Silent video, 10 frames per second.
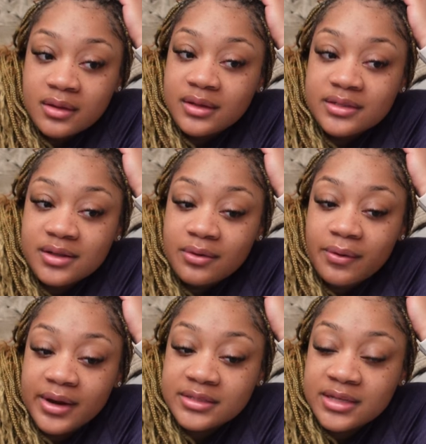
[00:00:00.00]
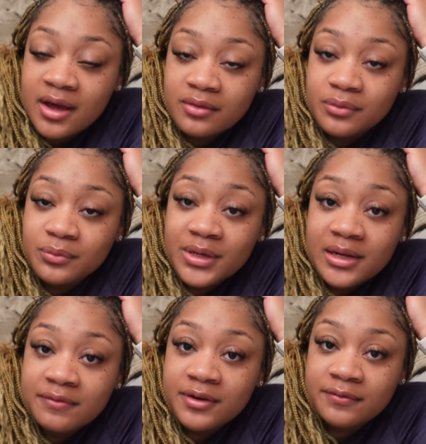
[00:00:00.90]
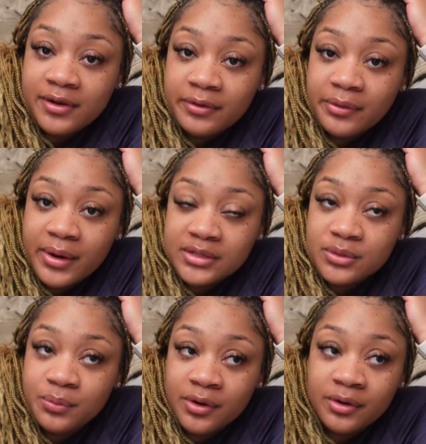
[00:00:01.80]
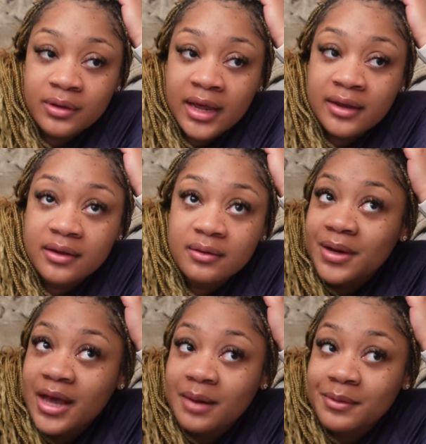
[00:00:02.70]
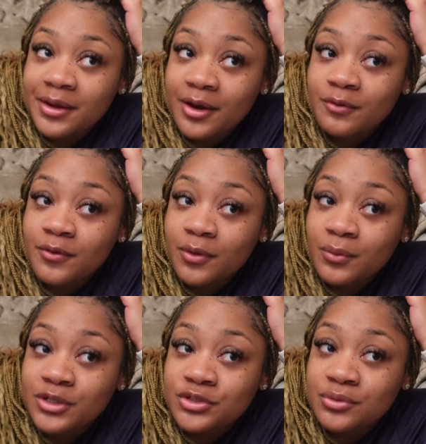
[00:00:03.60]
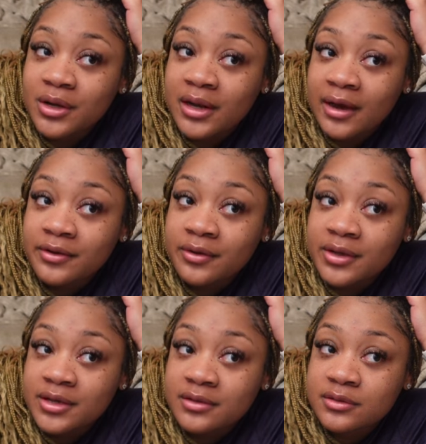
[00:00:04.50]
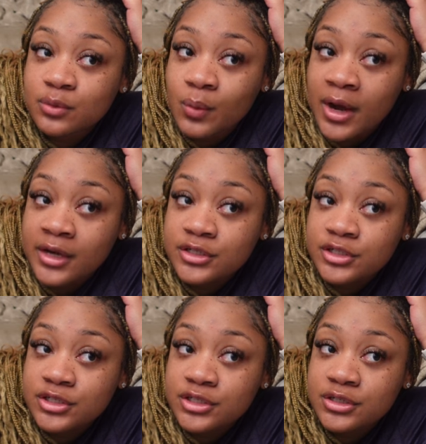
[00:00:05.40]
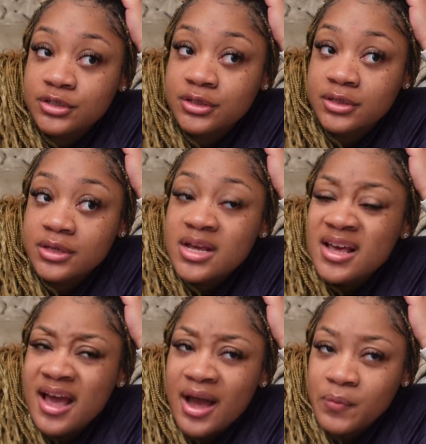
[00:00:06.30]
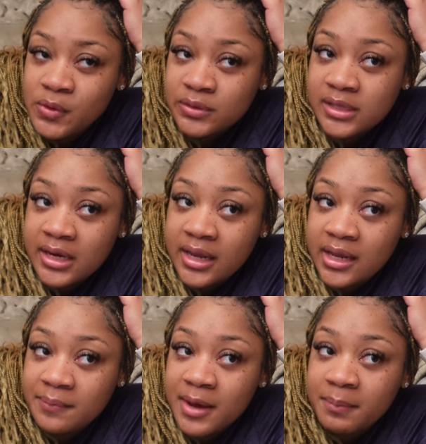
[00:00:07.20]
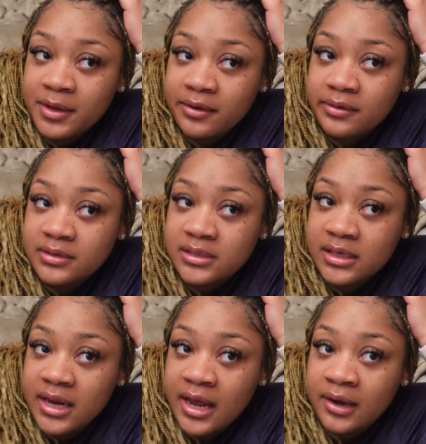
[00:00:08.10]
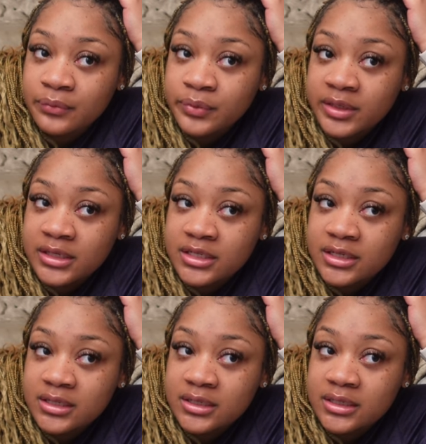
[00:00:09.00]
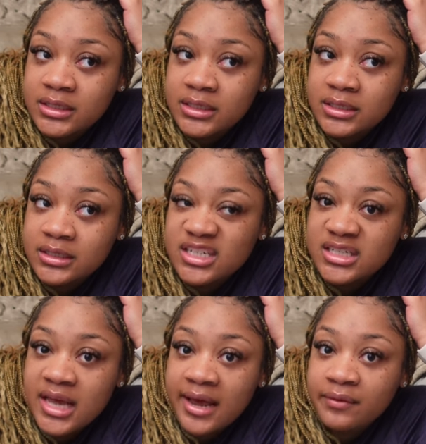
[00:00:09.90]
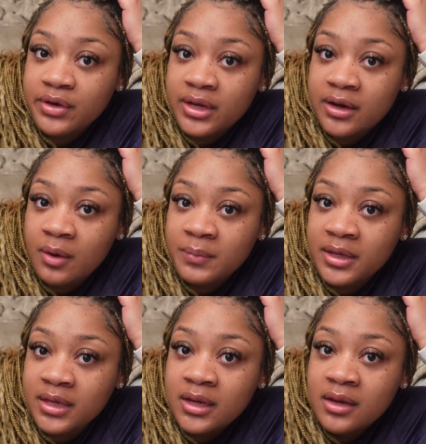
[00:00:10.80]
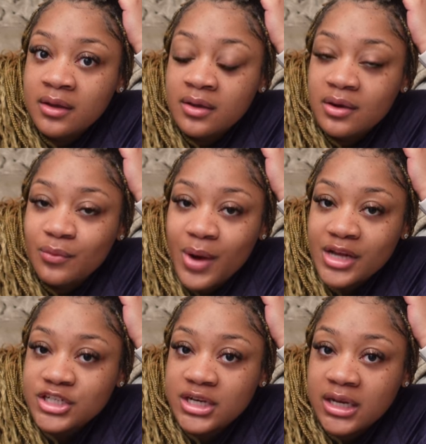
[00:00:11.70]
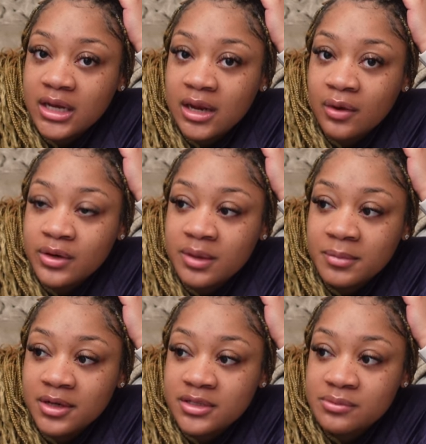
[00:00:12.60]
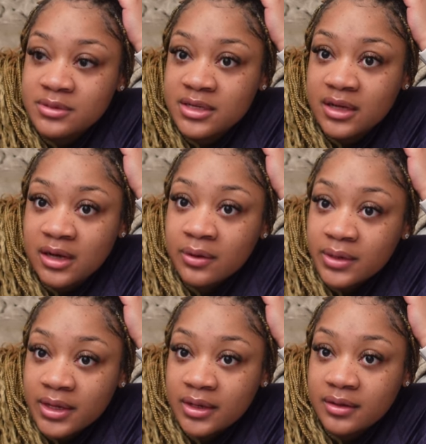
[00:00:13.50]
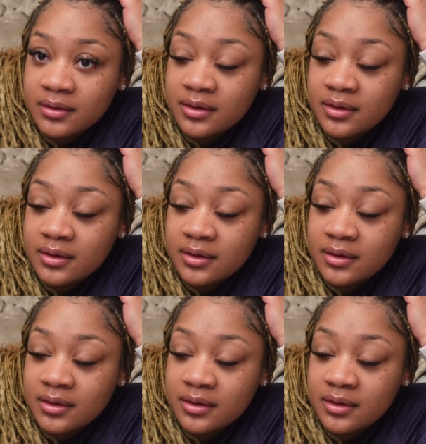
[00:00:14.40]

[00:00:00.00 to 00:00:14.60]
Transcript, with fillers: It's so crazy, y'all, that we live in a very crazy world. Like, really gotta be careful of what you allow your kids to watch. I will say that my parents did not really just hound in on me watching Nickelodeon because it was Nickelodeon.